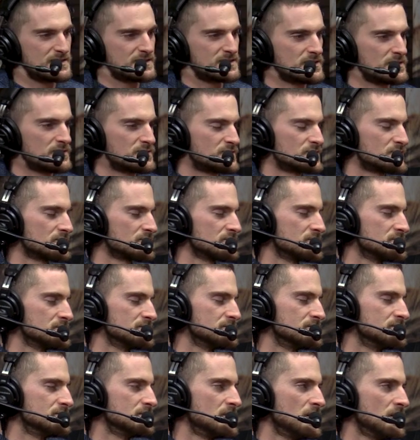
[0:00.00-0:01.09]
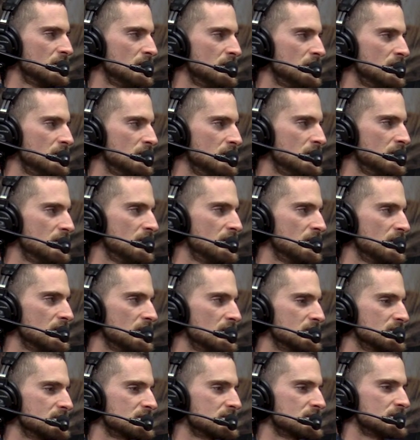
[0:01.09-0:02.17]
It's so true. You have to
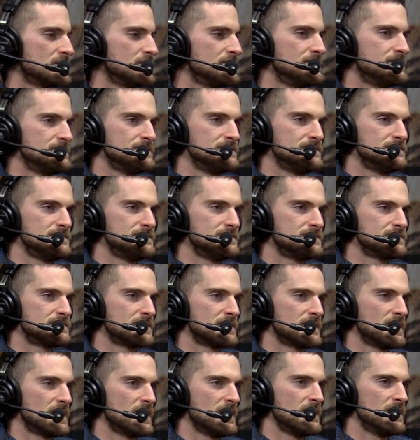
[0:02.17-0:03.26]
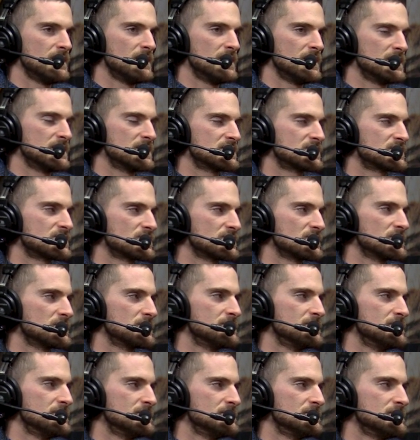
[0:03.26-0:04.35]
fix it. Is. It, it is
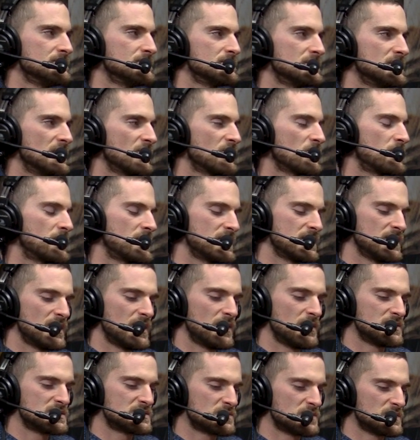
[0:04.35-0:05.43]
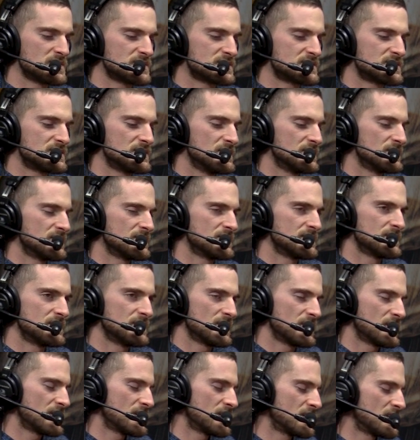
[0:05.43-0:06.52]
true. The everybody always wants once, to cry
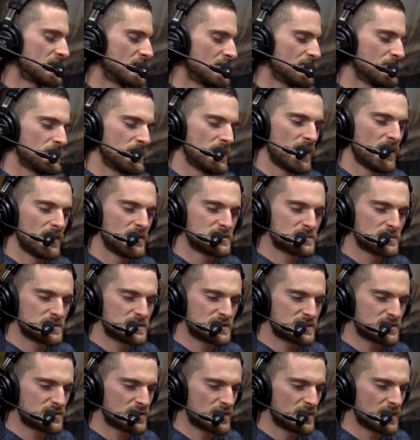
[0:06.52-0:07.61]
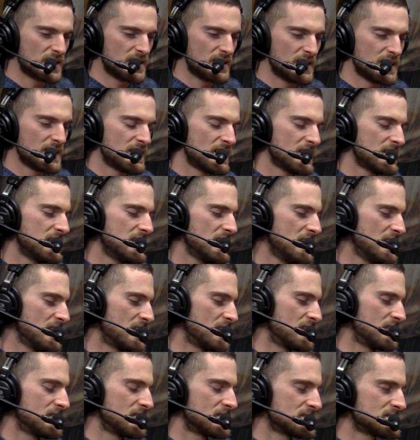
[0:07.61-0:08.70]
once. Everybody always wants to start out, and I get
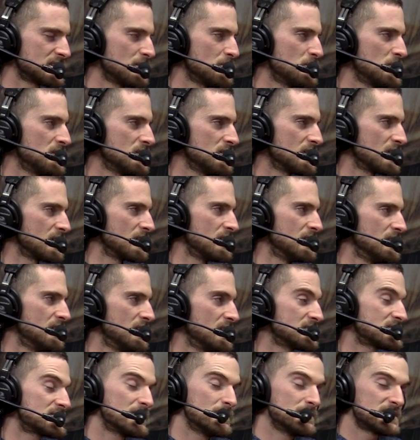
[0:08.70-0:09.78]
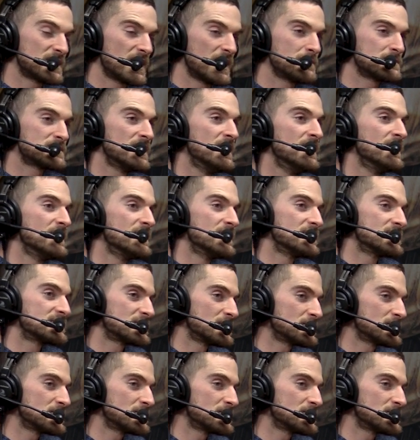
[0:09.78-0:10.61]
it because I've been there. And me sometimes, too. me too.